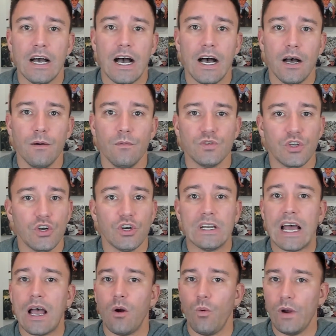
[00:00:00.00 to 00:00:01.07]
So you're
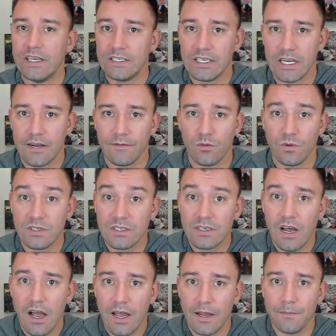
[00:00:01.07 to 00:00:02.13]
not wasting everyone's
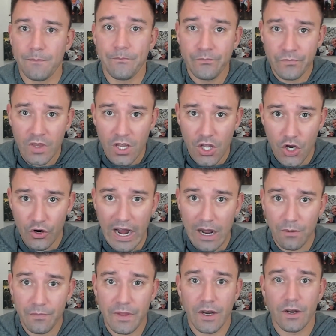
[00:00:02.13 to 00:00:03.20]
time. You're
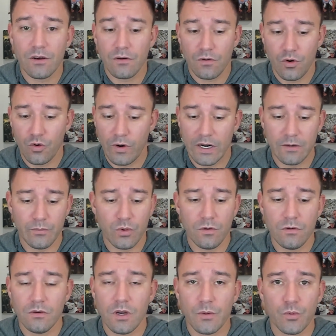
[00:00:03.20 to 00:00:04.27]
out there,
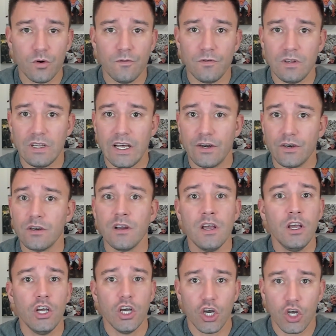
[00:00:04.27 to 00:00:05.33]
credible approval letter.
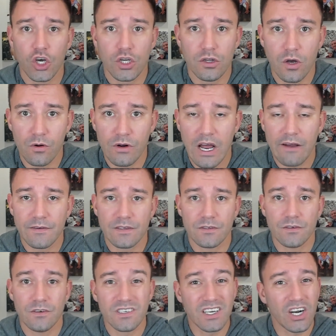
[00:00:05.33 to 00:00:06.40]
A good loan
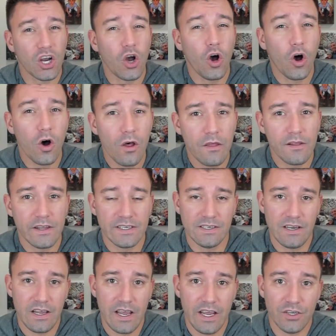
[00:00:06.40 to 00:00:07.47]
officer is going to call the
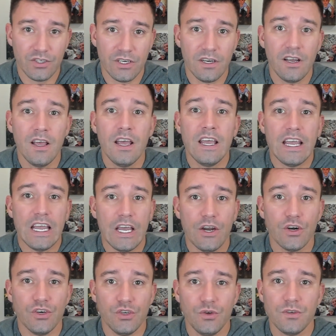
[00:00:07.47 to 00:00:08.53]
listing agent,
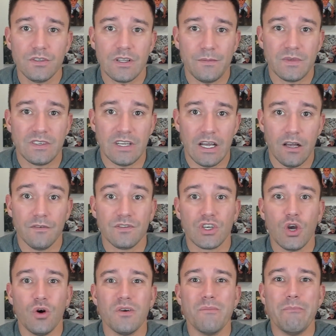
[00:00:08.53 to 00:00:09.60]
introduce themselves,
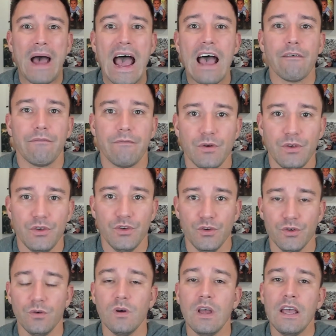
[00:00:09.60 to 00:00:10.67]
go to bat for
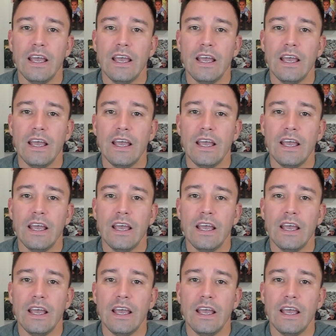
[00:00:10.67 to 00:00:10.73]
you,